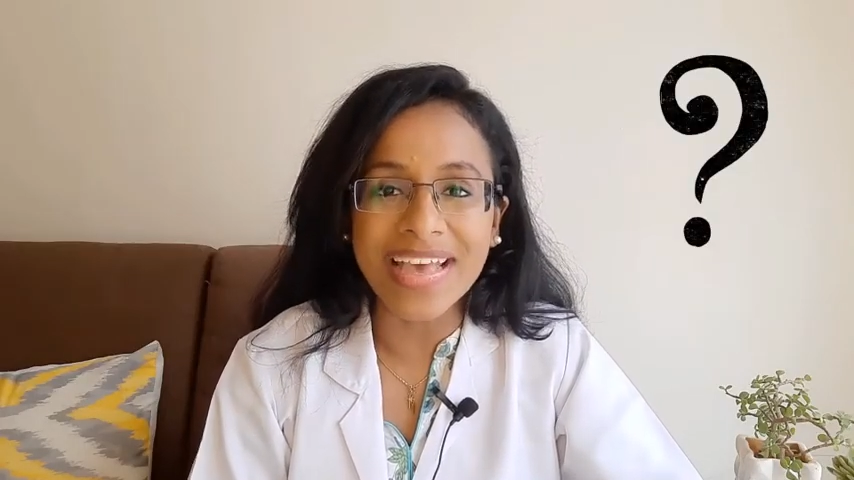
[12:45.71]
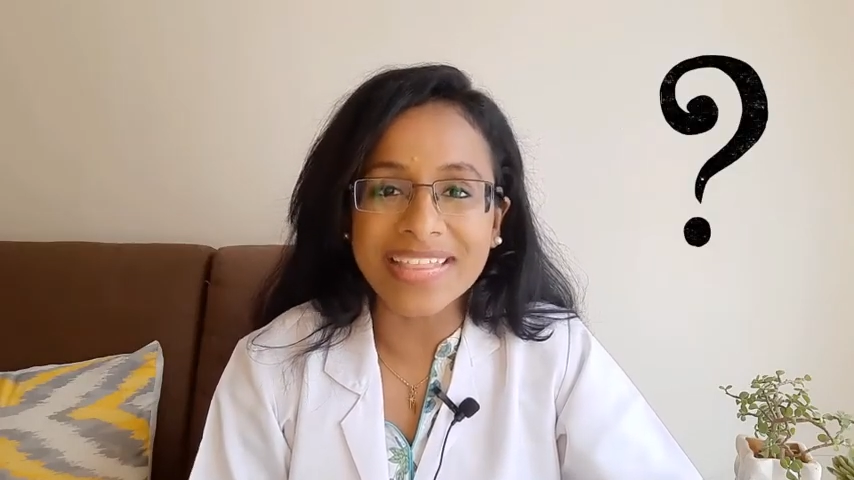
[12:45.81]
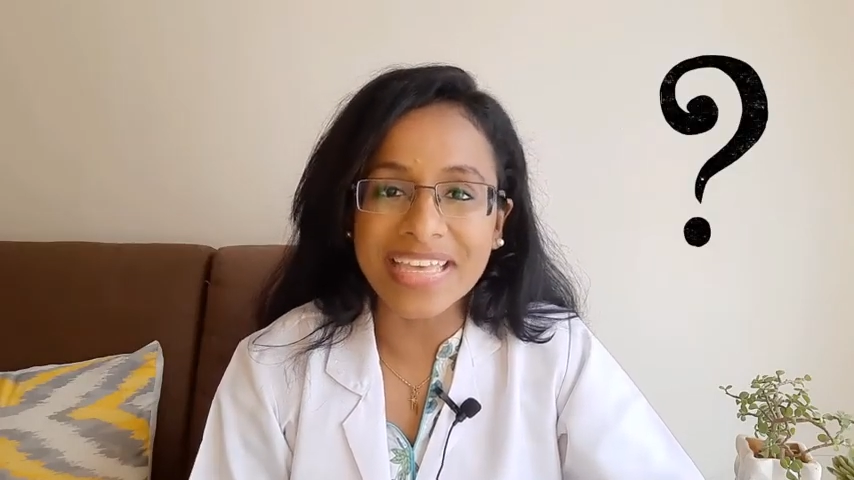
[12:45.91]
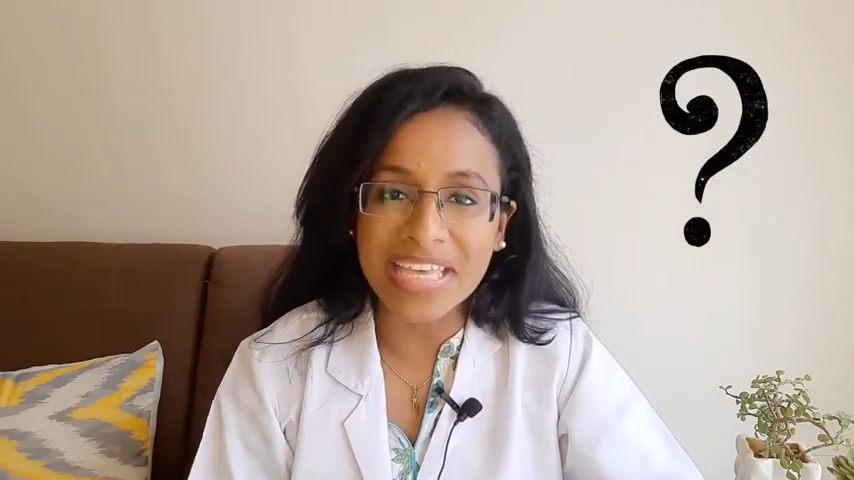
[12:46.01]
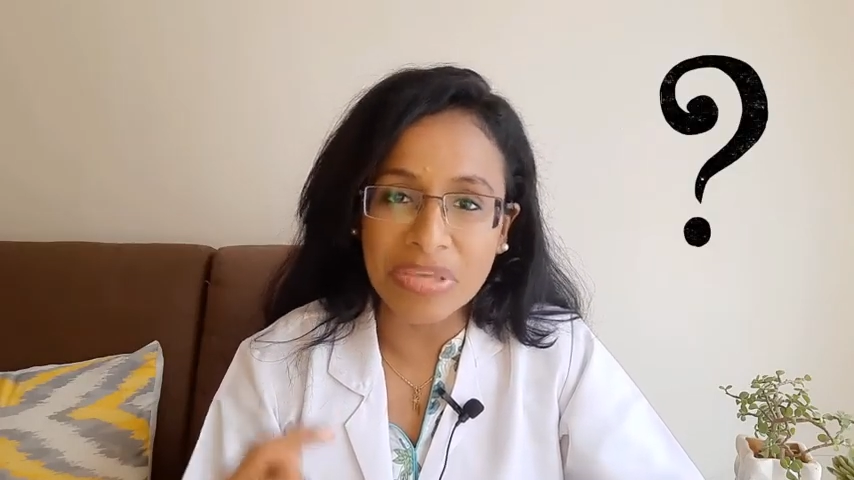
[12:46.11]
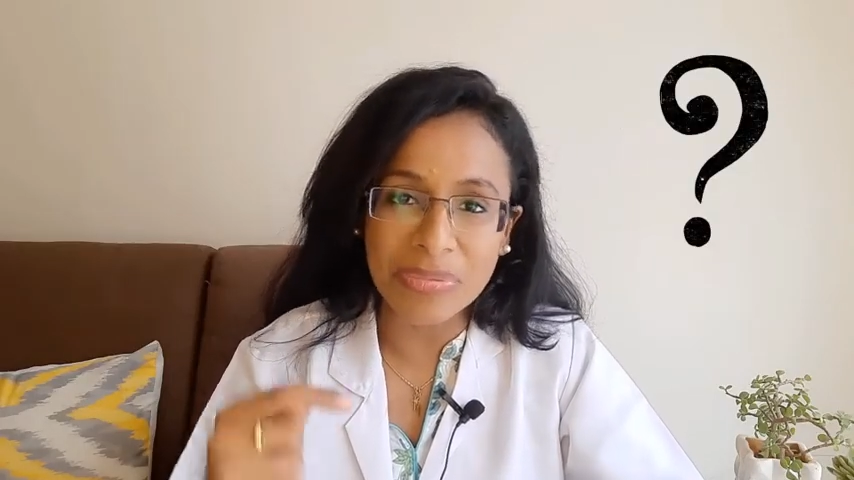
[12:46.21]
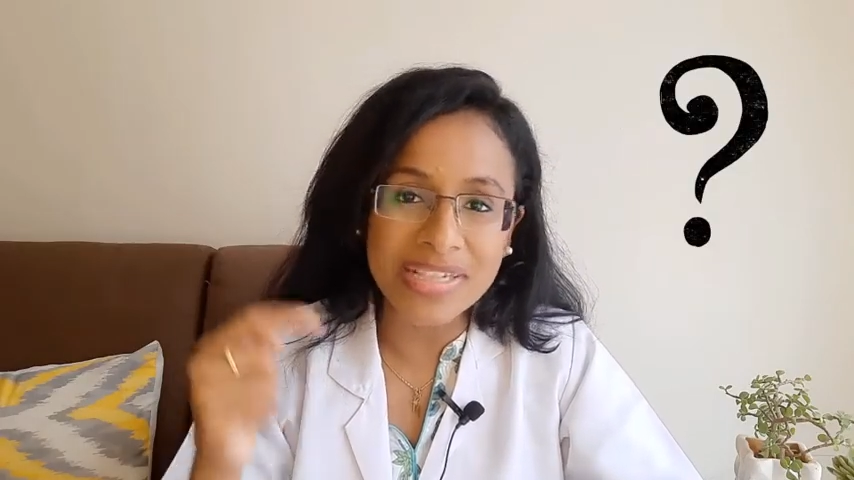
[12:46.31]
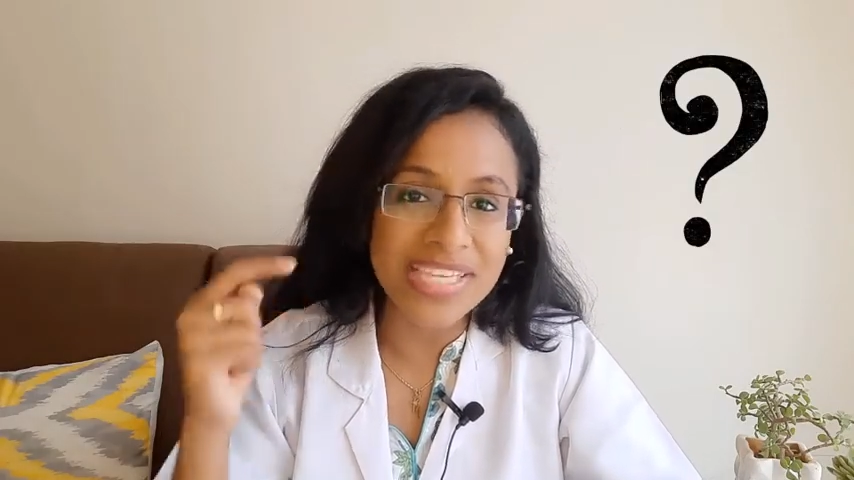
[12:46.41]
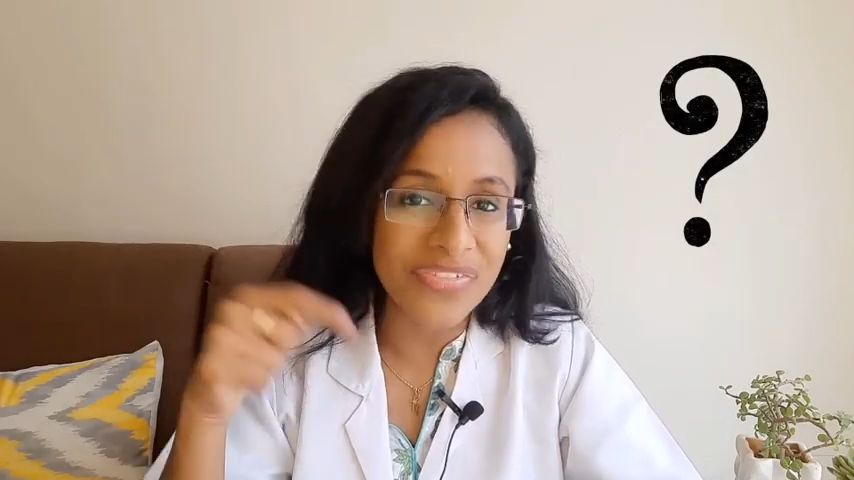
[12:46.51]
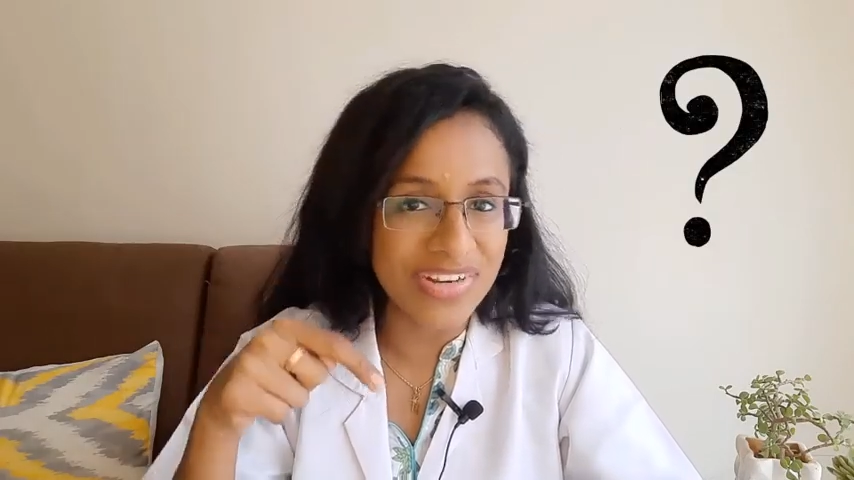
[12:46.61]
at the
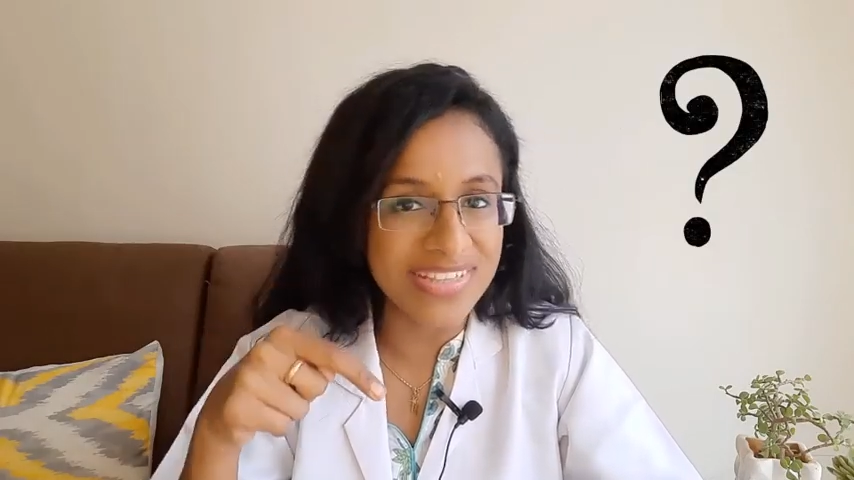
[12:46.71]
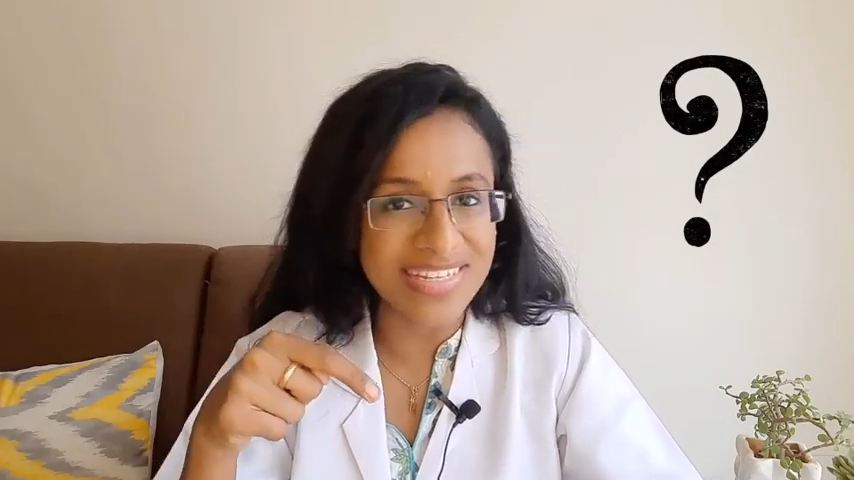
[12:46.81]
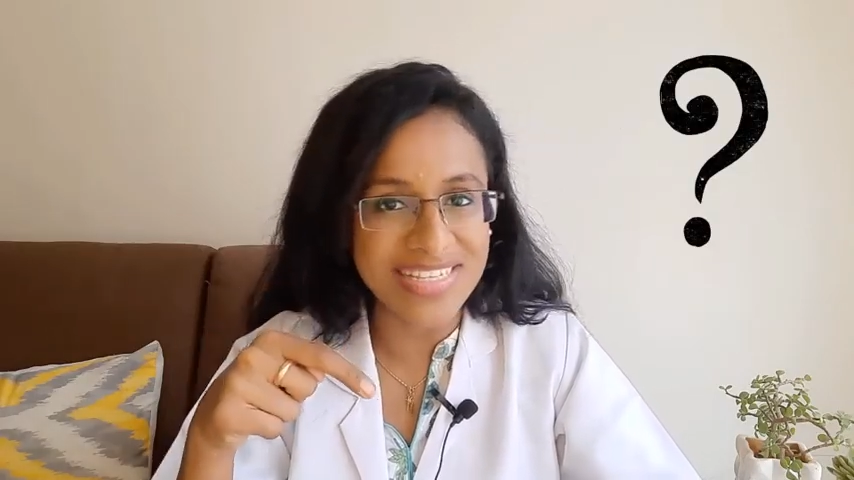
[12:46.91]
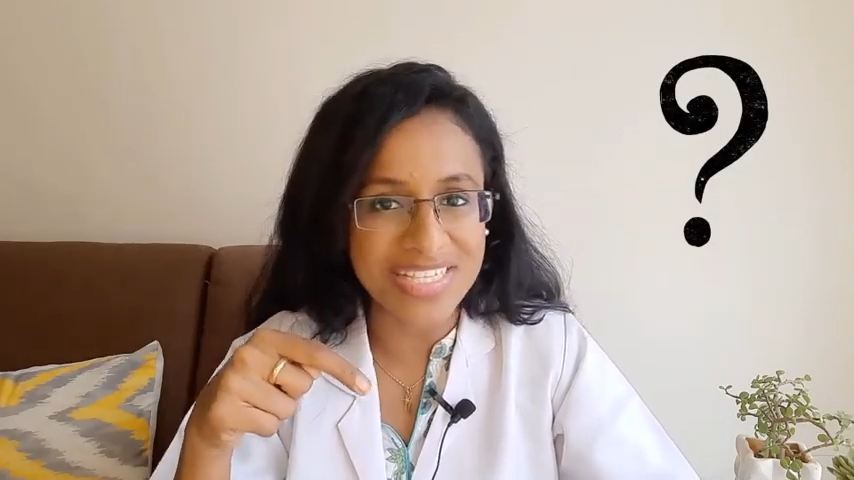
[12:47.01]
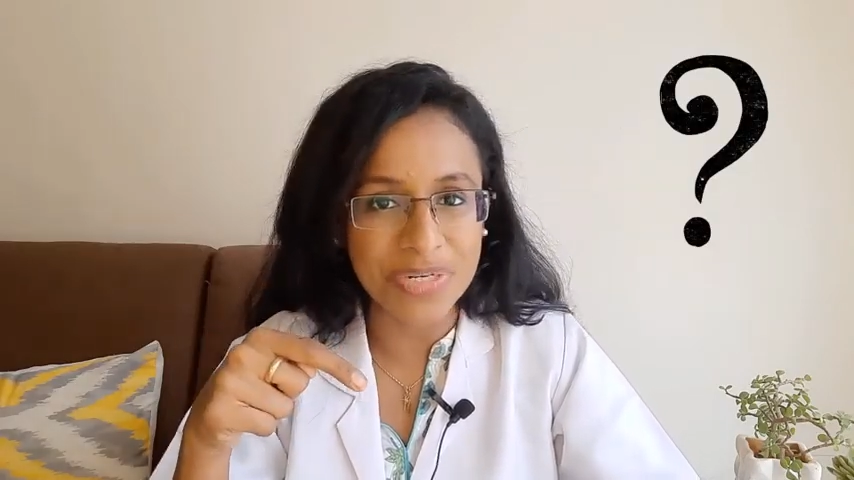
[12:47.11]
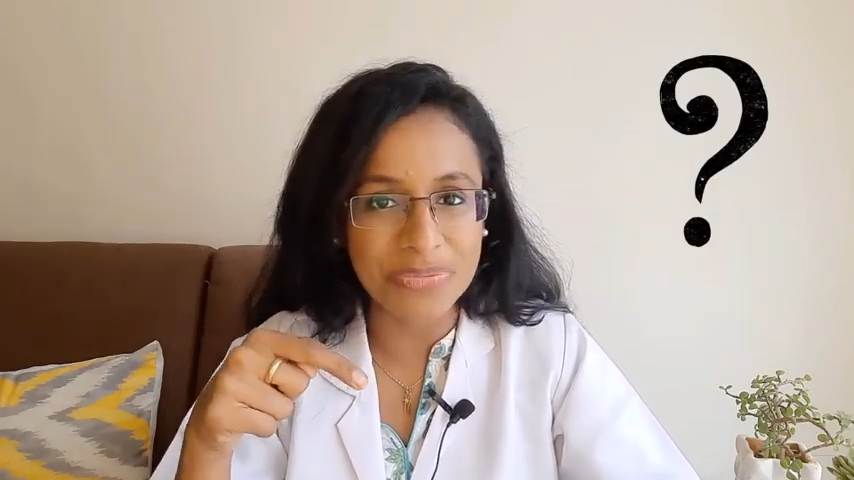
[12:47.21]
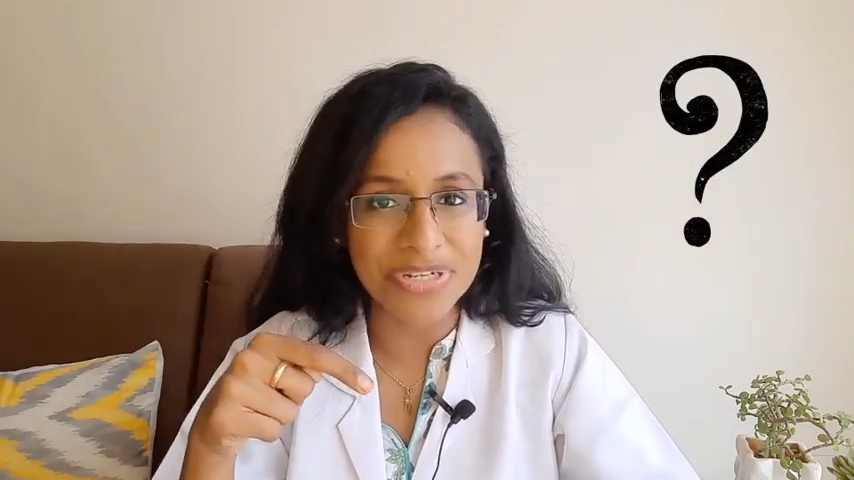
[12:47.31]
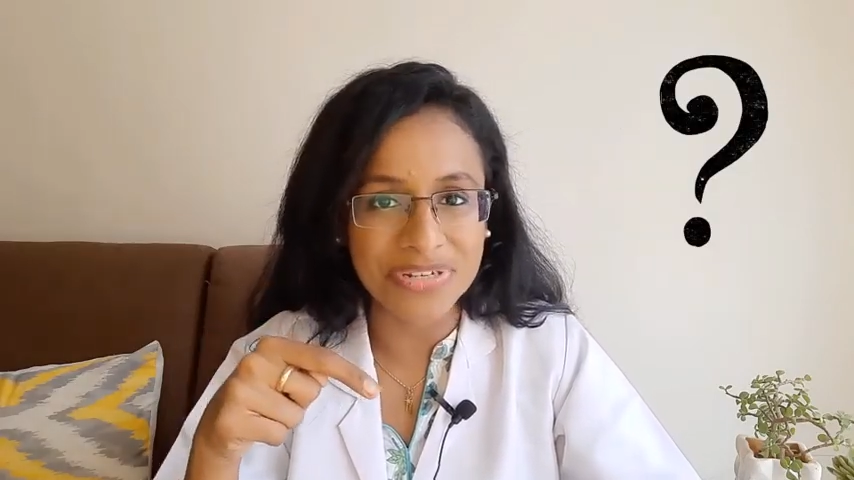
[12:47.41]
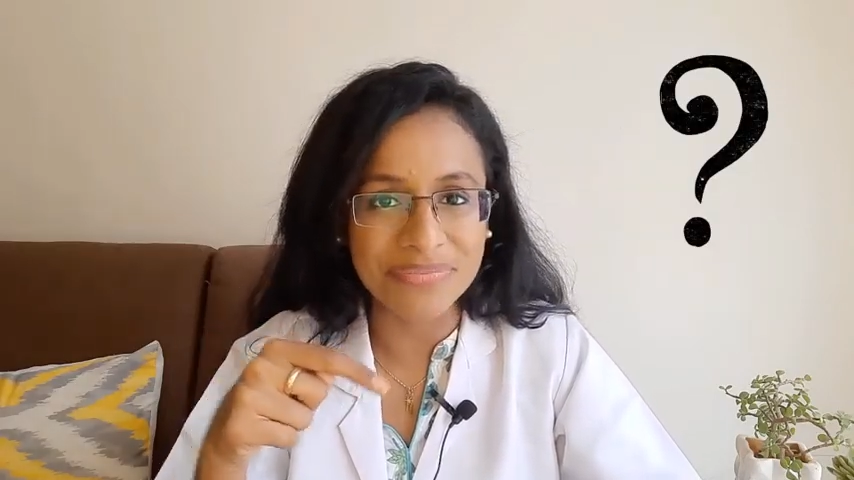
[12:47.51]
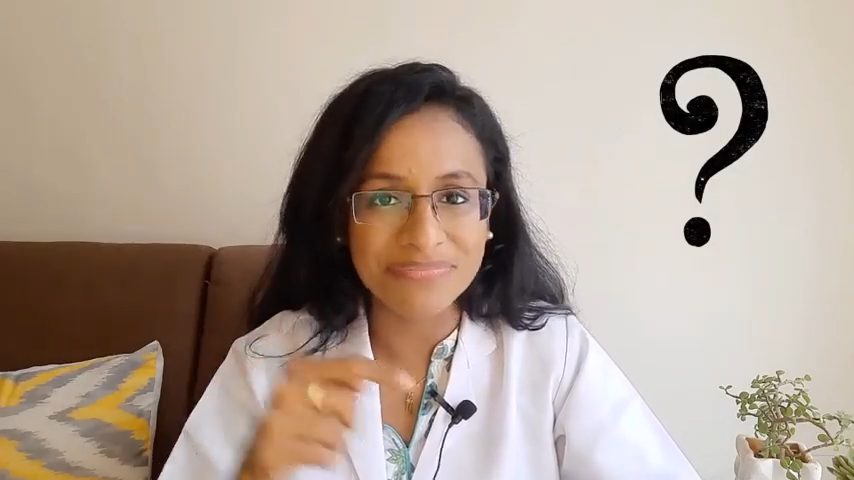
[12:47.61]
email given in the
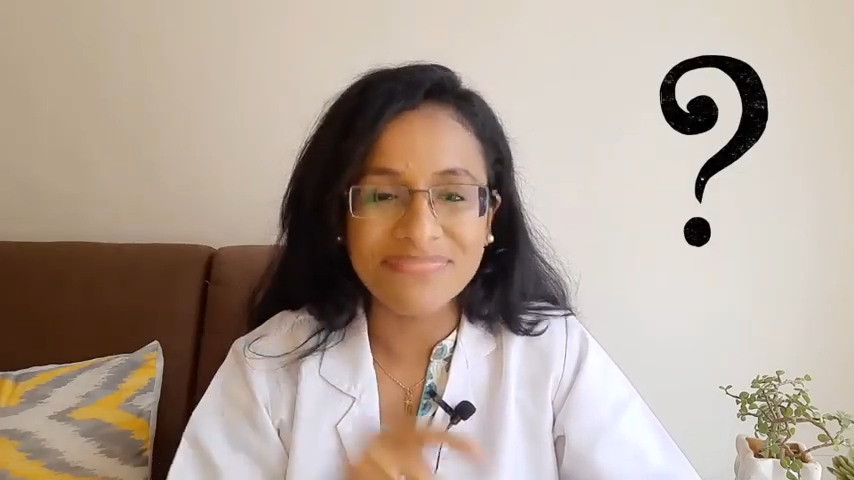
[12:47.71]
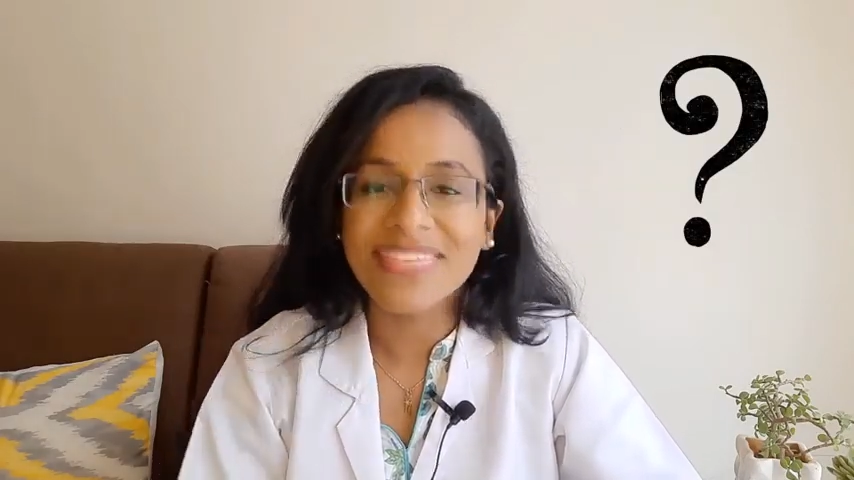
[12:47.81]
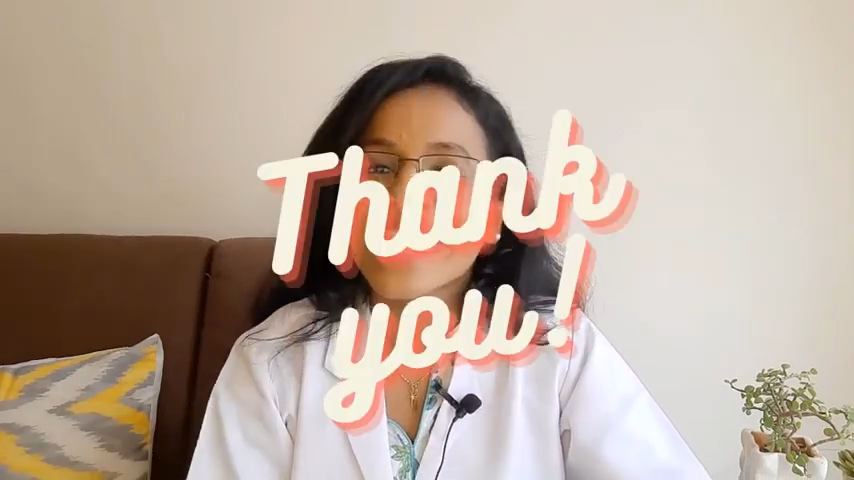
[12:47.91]
description.